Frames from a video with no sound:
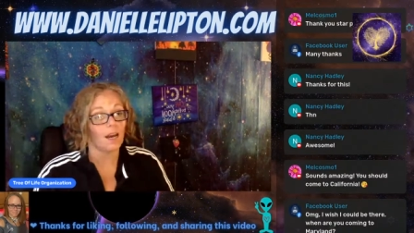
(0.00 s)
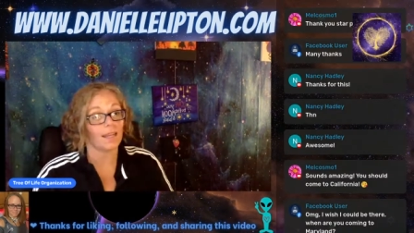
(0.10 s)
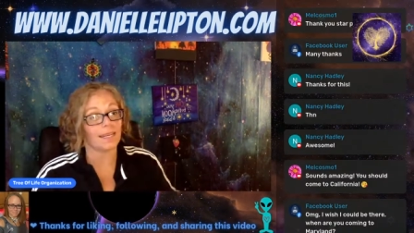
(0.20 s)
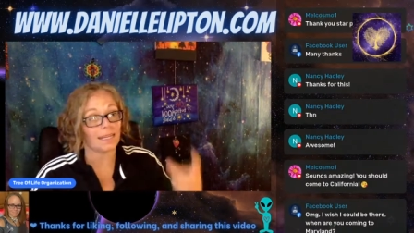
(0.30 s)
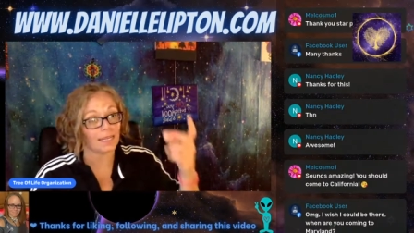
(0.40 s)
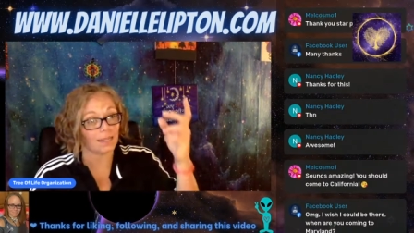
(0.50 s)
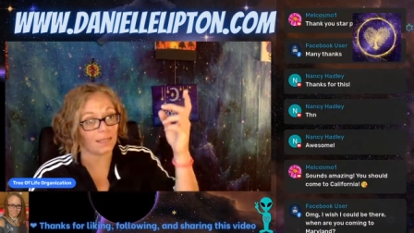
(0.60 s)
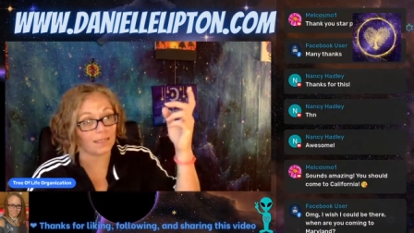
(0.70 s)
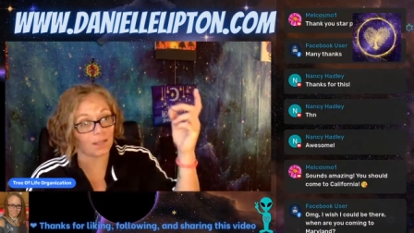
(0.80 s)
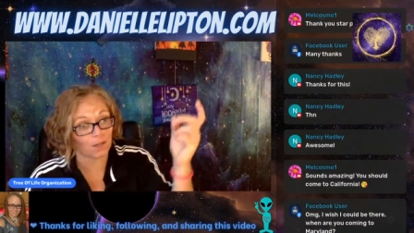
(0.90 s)

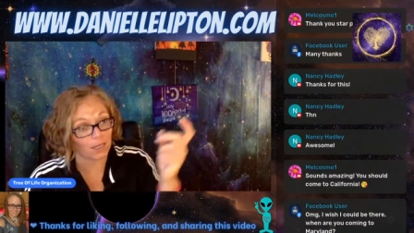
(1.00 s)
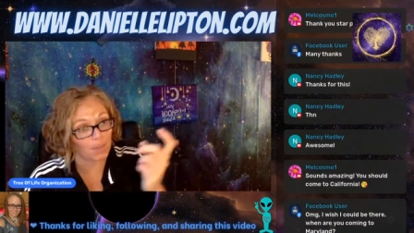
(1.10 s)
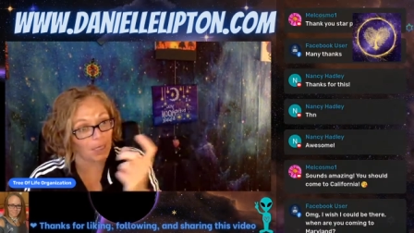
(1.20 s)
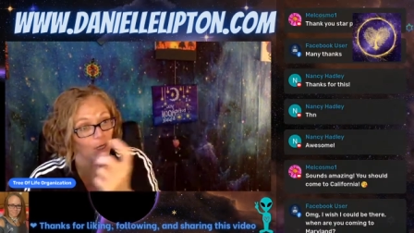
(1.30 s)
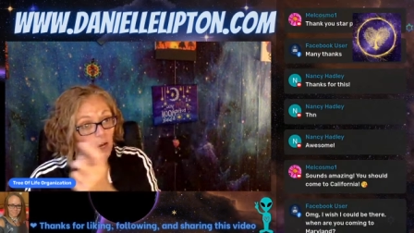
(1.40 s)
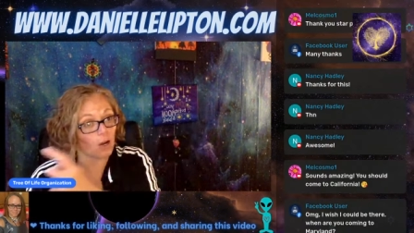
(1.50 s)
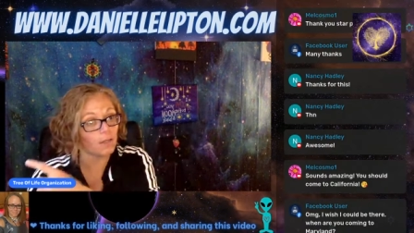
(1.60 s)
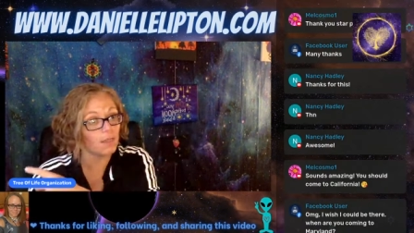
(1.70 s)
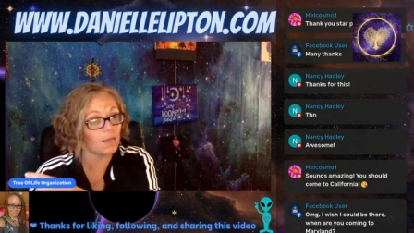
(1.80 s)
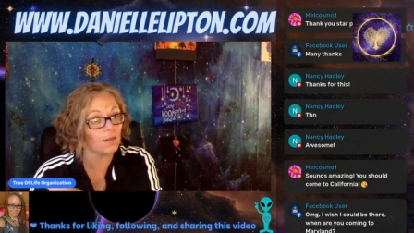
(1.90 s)
Is there going to be a
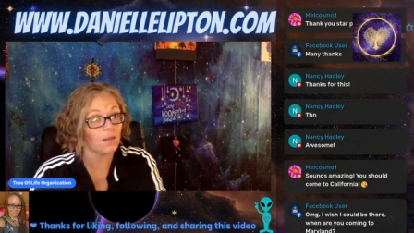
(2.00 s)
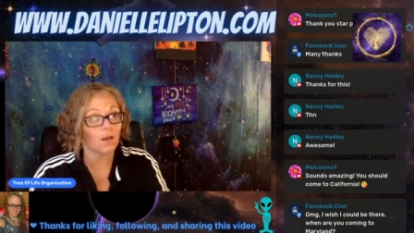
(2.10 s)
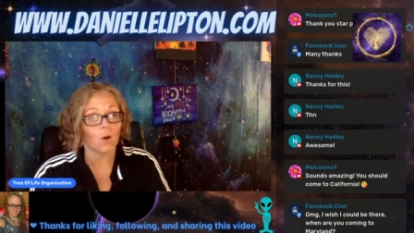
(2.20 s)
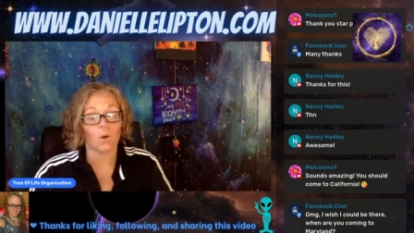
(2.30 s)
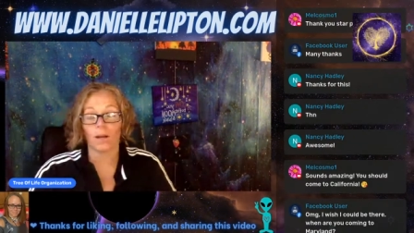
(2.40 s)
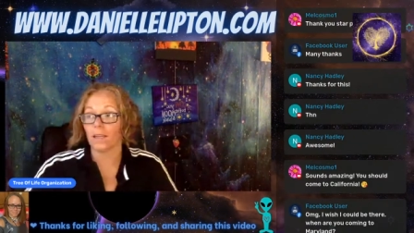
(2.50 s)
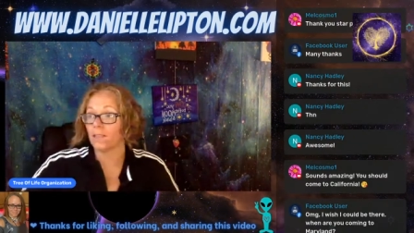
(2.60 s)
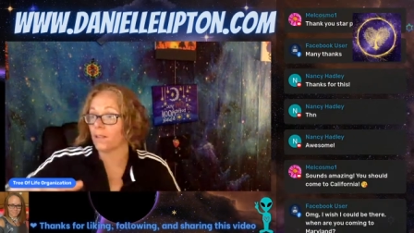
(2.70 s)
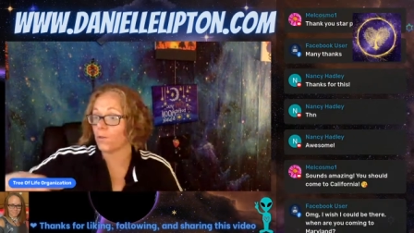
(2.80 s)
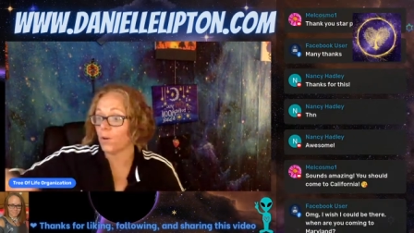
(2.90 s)
car there? Or is
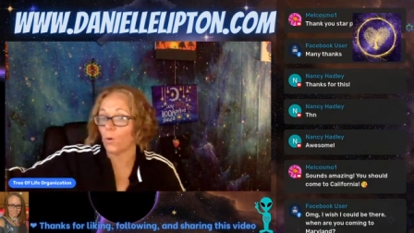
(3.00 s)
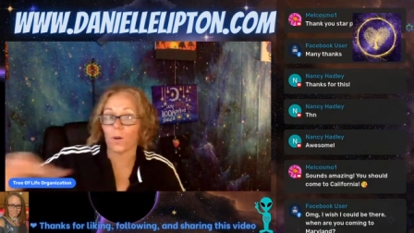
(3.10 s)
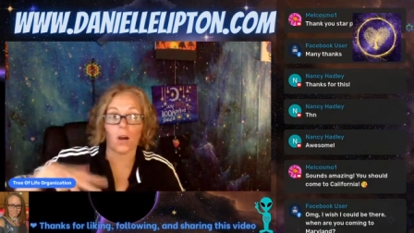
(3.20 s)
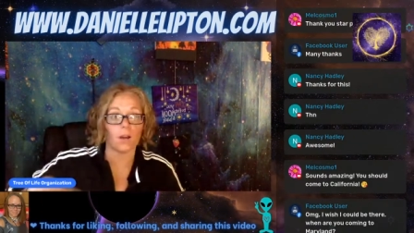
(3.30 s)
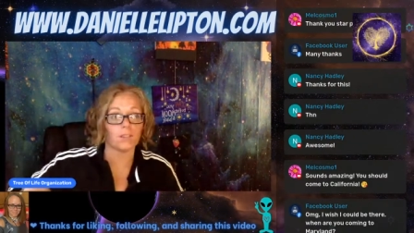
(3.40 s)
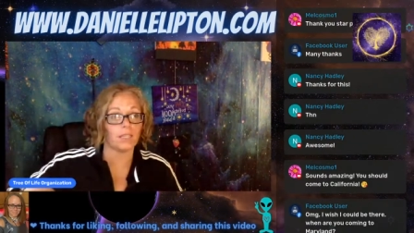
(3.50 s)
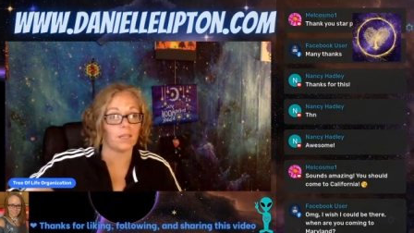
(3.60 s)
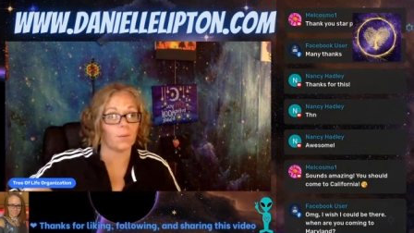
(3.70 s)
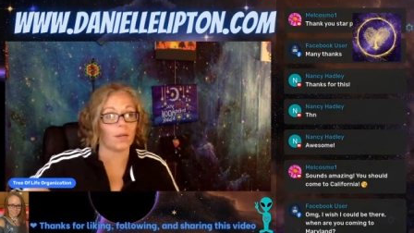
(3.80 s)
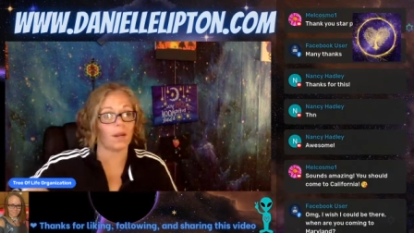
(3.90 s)
there no cars
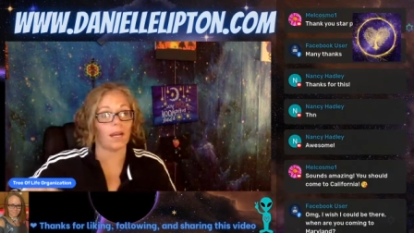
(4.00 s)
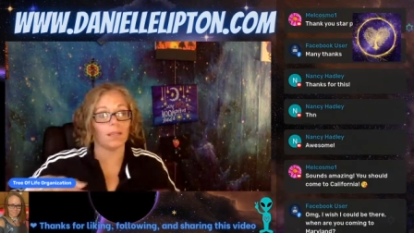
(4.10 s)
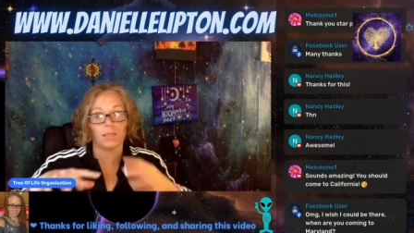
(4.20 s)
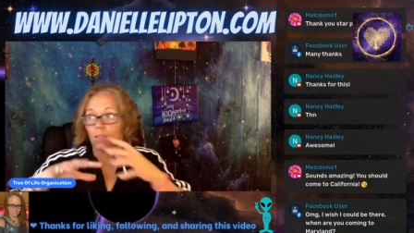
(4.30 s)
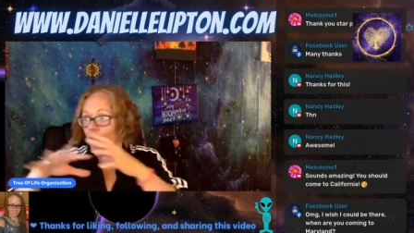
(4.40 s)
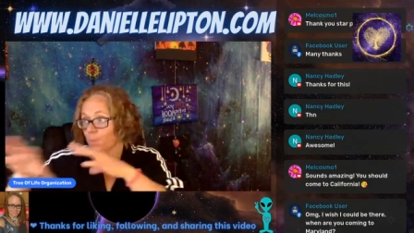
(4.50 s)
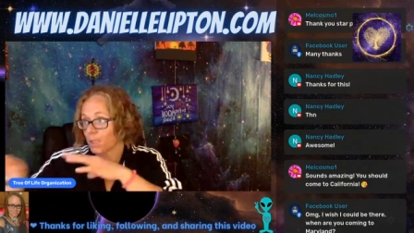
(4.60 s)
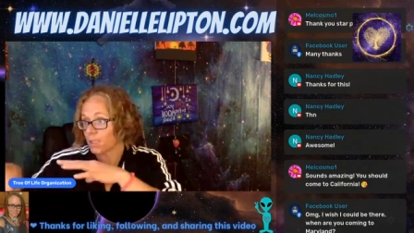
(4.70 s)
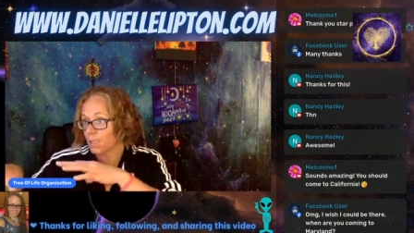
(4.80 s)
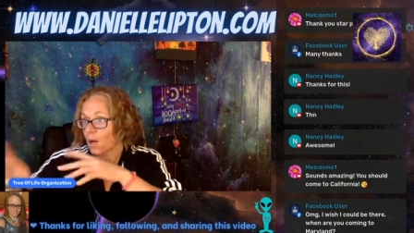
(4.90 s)
anywhere and the
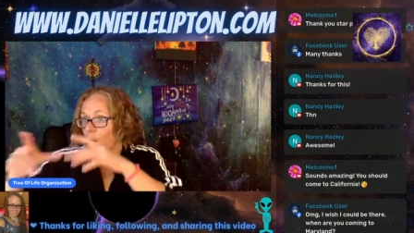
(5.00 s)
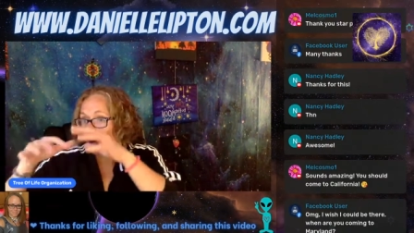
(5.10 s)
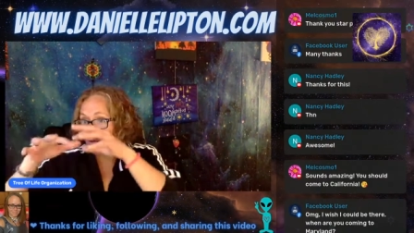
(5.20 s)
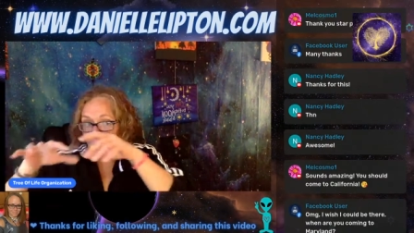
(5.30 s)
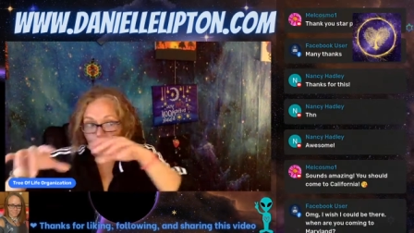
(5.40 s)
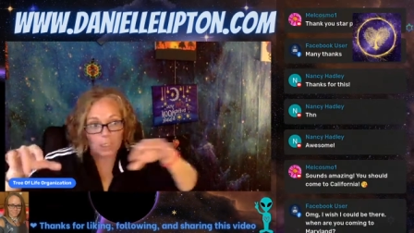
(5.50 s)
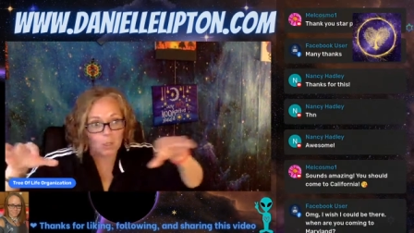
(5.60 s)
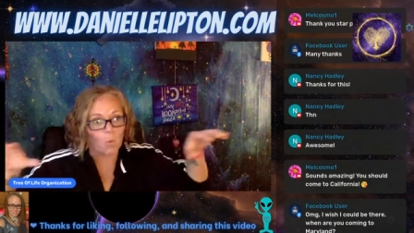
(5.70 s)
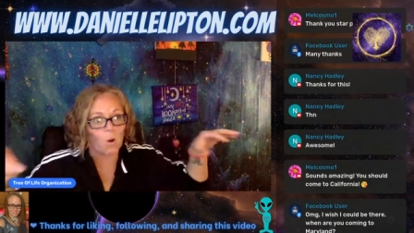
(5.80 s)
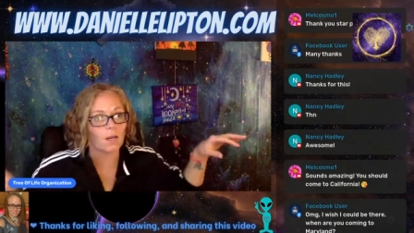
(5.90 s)
humans are free to
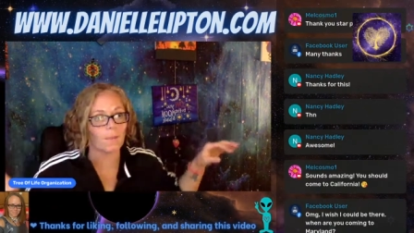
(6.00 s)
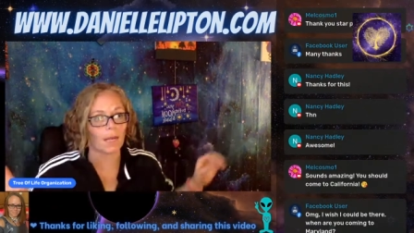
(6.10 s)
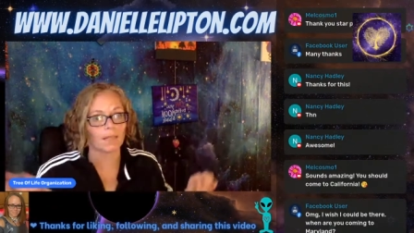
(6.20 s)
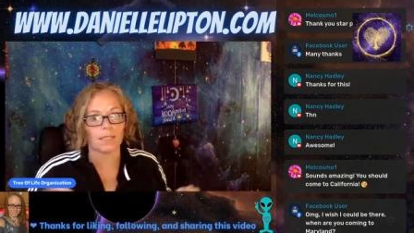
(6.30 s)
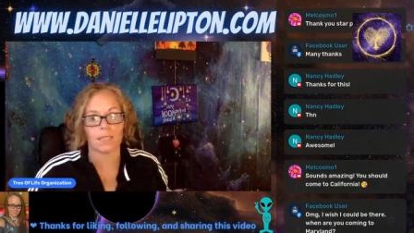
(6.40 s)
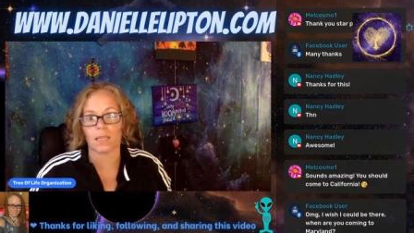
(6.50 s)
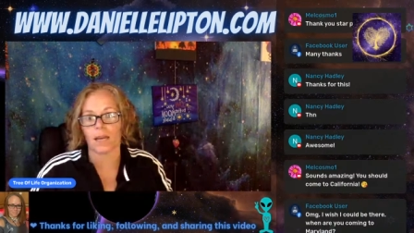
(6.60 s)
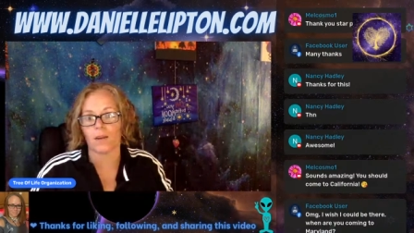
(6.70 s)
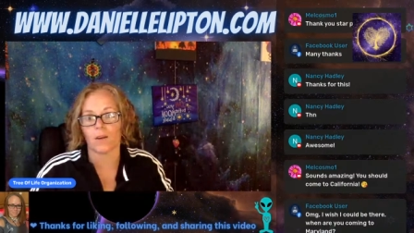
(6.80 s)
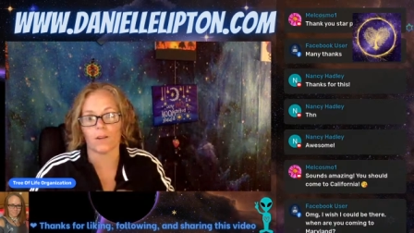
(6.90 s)
walk about the
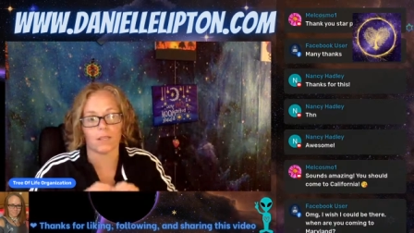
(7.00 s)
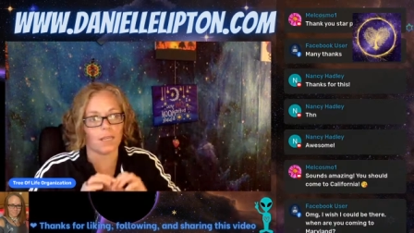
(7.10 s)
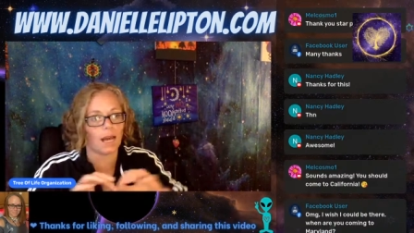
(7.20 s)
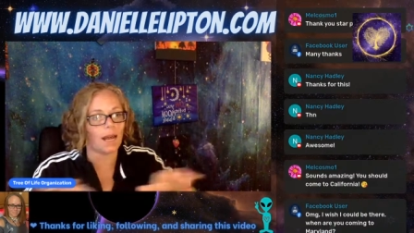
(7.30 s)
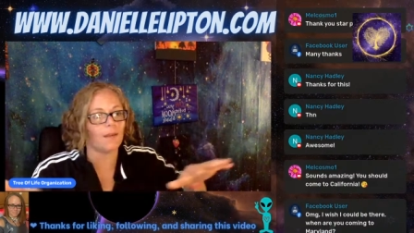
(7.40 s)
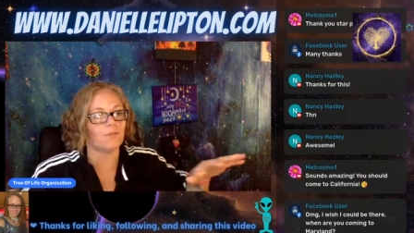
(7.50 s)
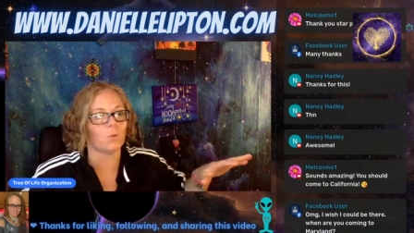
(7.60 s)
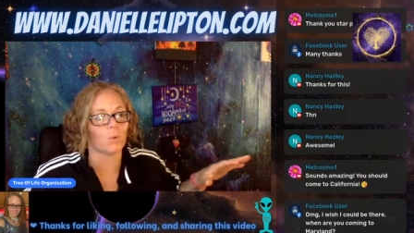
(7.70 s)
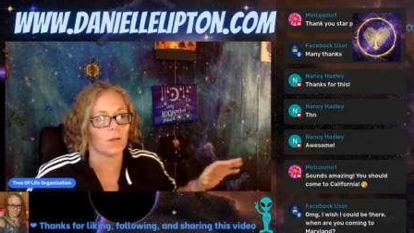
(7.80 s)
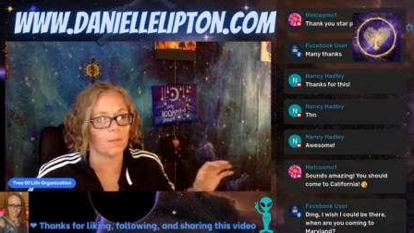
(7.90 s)
entire earth and not have to
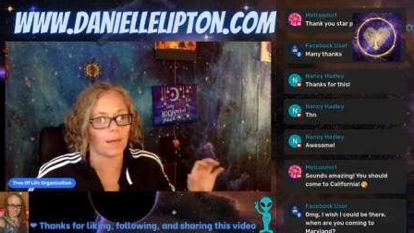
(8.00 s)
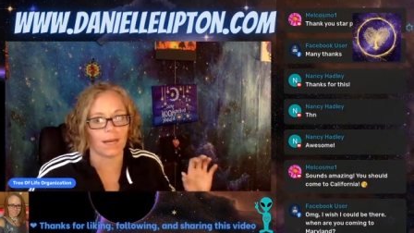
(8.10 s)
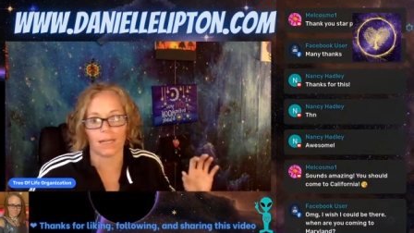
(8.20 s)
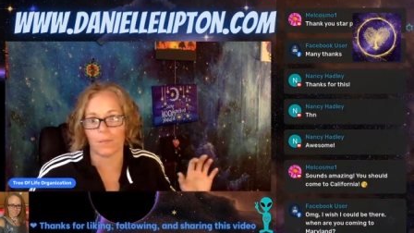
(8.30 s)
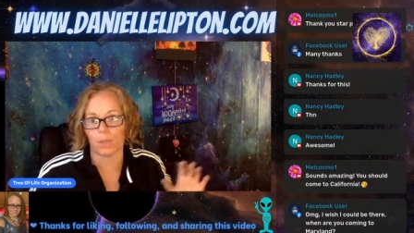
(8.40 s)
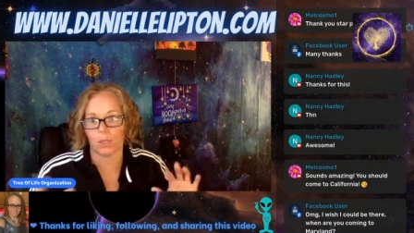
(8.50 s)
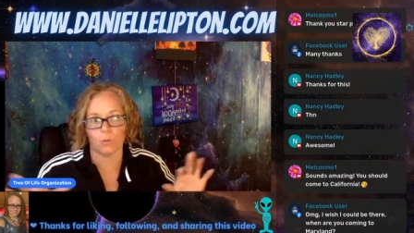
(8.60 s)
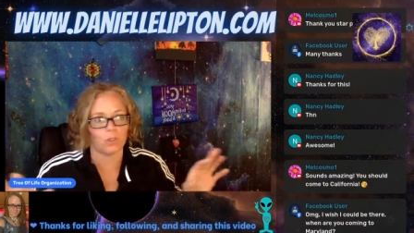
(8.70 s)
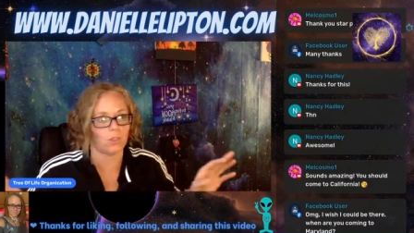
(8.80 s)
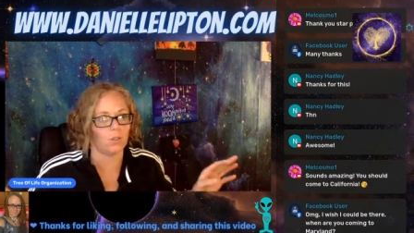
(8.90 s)
worry about any
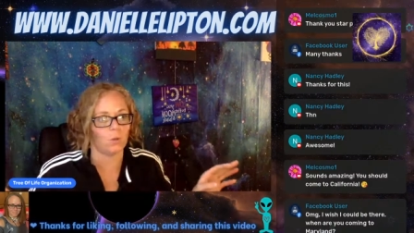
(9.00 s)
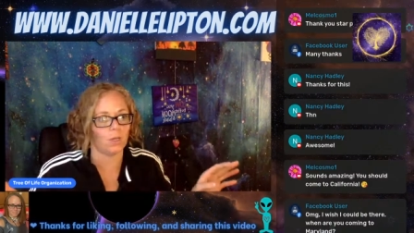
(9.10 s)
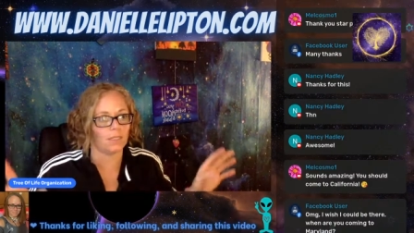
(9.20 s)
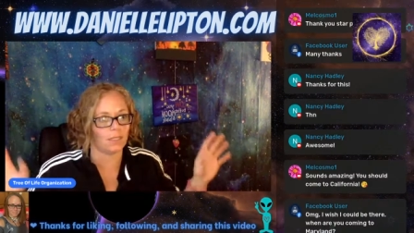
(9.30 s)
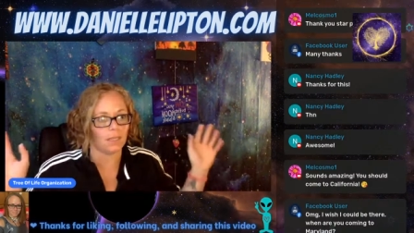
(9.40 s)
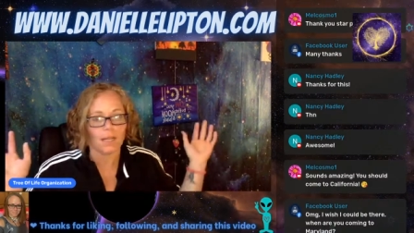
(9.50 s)
pollution and noise